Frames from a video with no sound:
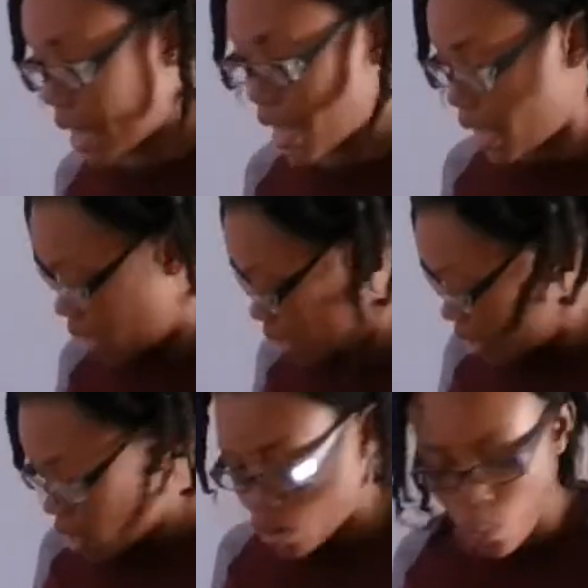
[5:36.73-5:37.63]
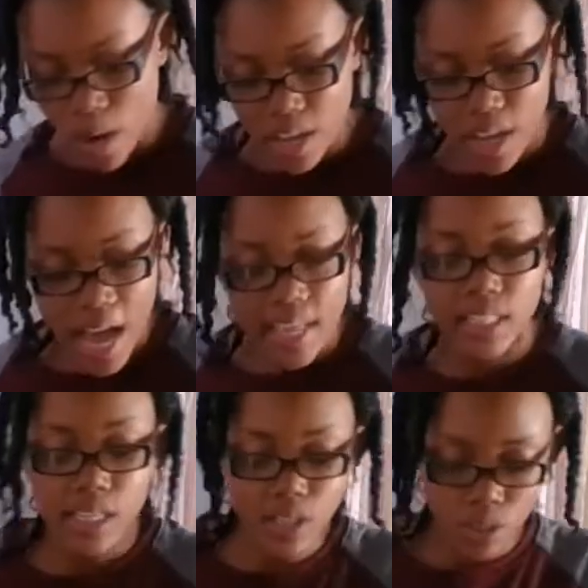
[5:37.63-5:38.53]
like. Now what you guys
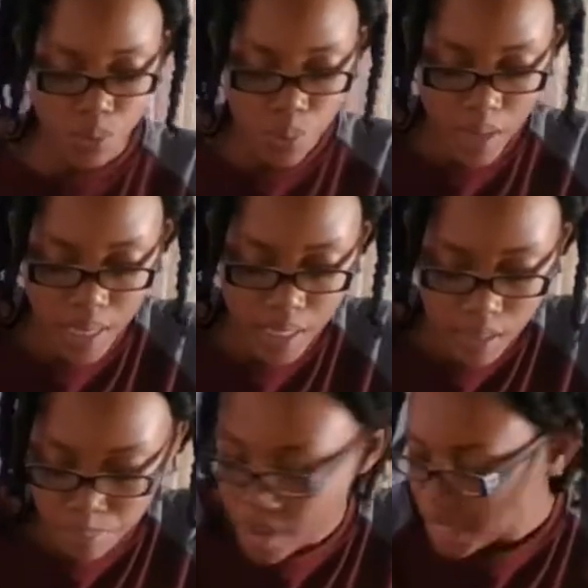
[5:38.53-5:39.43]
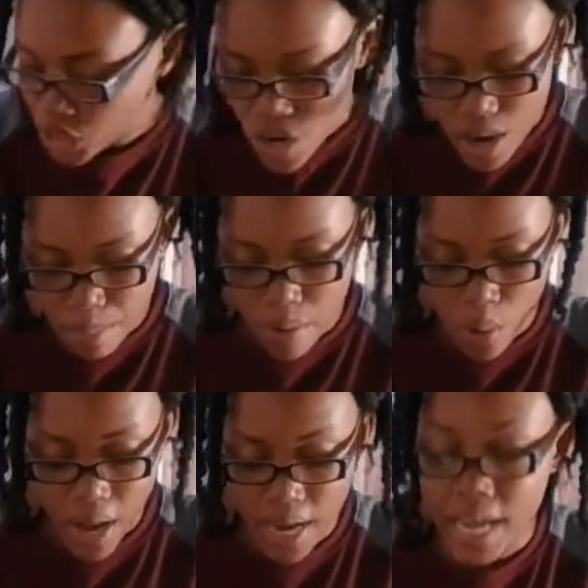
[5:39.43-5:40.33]
can do is measure
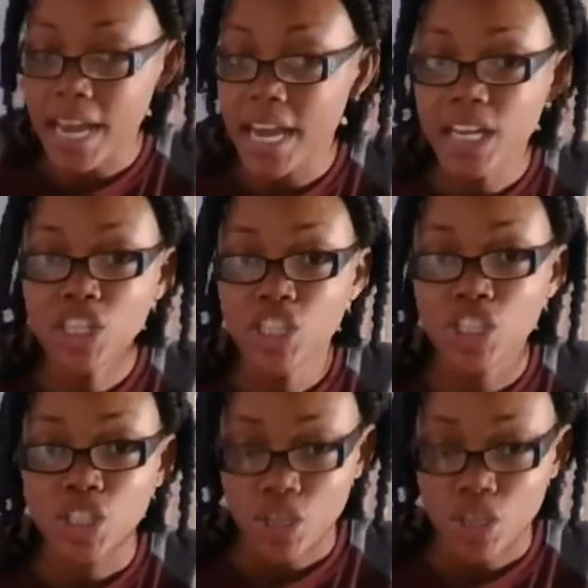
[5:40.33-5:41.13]
about an inch